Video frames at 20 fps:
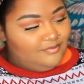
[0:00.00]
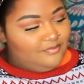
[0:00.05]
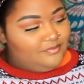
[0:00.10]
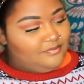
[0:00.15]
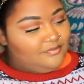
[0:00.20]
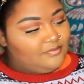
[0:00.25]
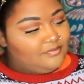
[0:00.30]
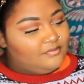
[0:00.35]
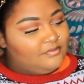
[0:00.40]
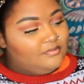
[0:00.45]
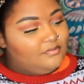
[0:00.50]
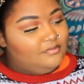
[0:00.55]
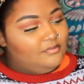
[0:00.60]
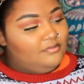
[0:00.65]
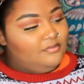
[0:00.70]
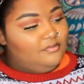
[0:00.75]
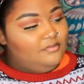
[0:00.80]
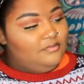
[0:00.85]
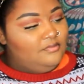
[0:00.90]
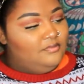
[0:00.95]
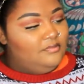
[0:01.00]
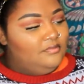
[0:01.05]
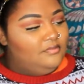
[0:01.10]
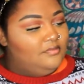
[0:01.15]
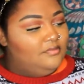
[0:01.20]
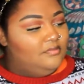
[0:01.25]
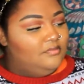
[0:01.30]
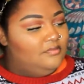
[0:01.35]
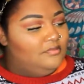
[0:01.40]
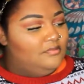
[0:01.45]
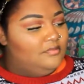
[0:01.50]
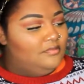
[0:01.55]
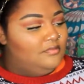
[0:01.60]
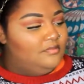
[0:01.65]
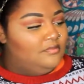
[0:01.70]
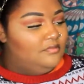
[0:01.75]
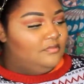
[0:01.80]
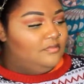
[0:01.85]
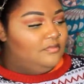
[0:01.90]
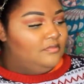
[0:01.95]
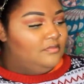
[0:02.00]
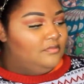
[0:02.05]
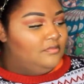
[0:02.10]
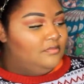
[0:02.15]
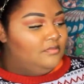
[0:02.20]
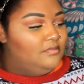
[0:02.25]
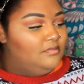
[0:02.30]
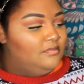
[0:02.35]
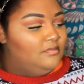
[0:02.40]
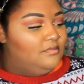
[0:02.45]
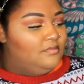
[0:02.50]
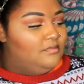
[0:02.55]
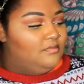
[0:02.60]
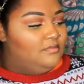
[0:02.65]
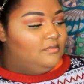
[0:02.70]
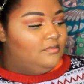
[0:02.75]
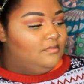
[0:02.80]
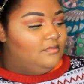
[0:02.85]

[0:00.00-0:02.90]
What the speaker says: The person shown says nothing.